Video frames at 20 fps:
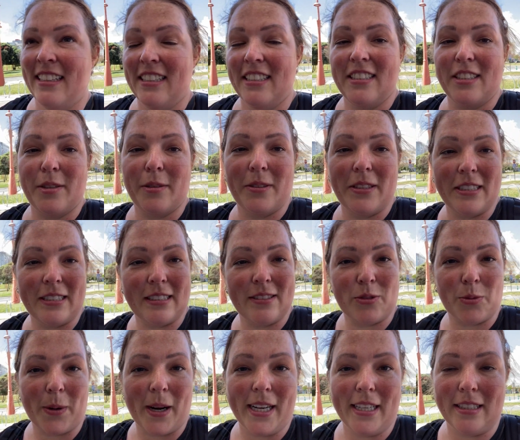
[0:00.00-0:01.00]
This is
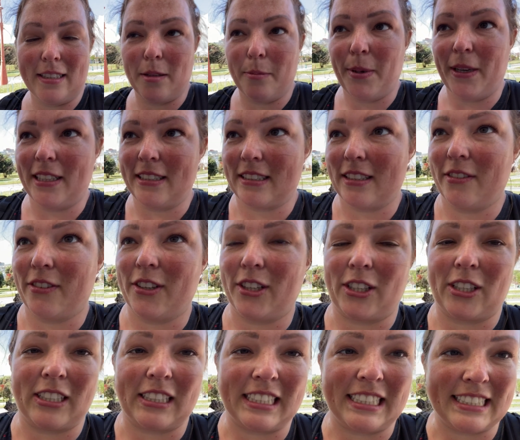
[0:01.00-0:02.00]
right at the base of
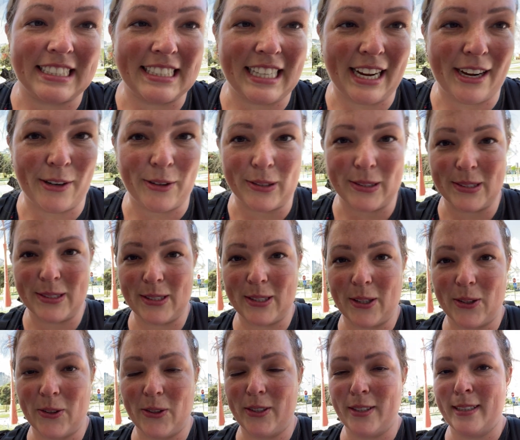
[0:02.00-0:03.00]
Hercules Tower,
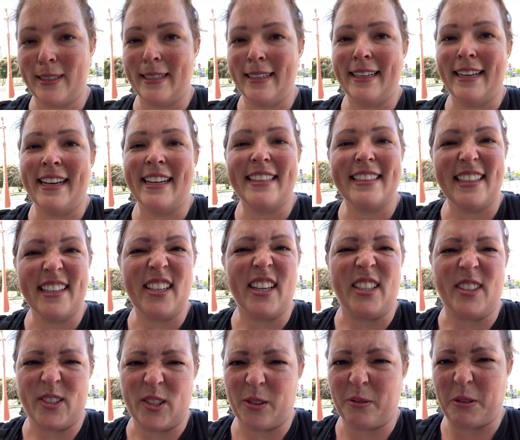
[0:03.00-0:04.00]
so I think I
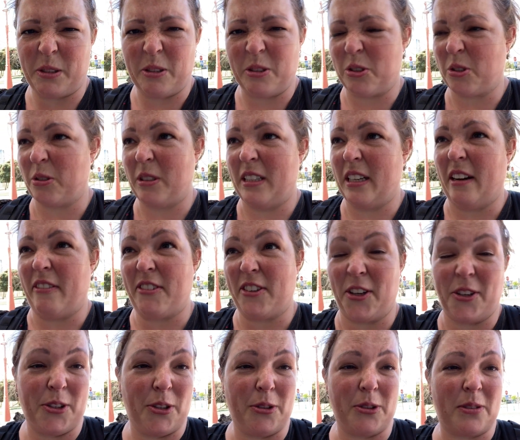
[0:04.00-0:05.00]
deserve a little treat after
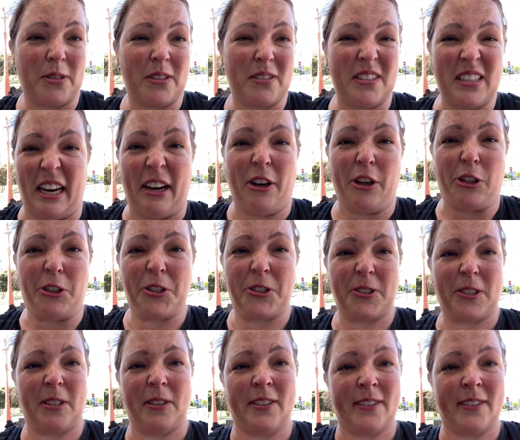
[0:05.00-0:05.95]
all those stairs.